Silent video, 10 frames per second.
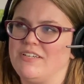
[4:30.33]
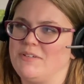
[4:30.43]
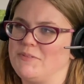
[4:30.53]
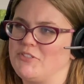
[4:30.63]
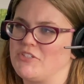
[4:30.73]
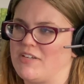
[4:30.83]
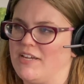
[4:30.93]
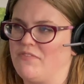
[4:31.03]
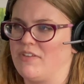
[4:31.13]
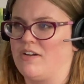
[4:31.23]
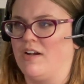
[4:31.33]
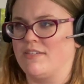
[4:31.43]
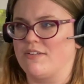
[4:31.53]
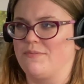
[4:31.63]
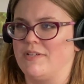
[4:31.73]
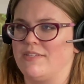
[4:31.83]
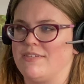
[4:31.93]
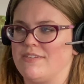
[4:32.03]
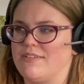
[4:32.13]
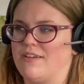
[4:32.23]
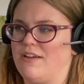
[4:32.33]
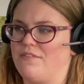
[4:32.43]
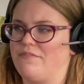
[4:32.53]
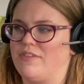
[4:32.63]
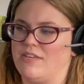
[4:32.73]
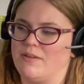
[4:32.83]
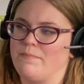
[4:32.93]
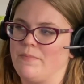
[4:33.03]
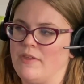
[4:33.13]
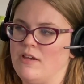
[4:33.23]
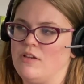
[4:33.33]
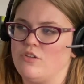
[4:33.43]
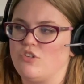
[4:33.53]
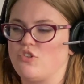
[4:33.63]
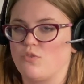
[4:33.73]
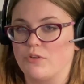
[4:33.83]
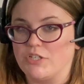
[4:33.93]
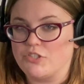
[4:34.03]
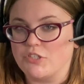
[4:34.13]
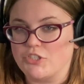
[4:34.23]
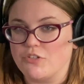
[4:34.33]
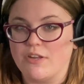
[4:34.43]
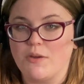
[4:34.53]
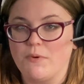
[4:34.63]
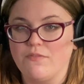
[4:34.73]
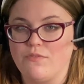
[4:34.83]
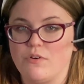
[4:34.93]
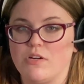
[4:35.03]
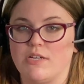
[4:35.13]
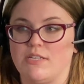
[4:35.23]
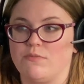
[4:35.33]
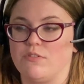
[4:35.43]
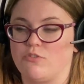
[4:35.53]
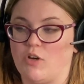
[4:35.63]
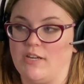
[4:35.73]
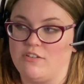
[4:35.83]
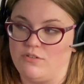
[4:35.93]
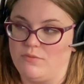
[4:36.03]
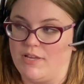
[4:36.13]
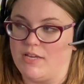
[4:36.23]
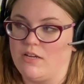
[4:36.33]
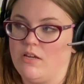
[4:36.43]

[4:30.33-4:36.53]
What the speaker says: It was just kind of the consequence of the story structure that I went for, because I was trying to do like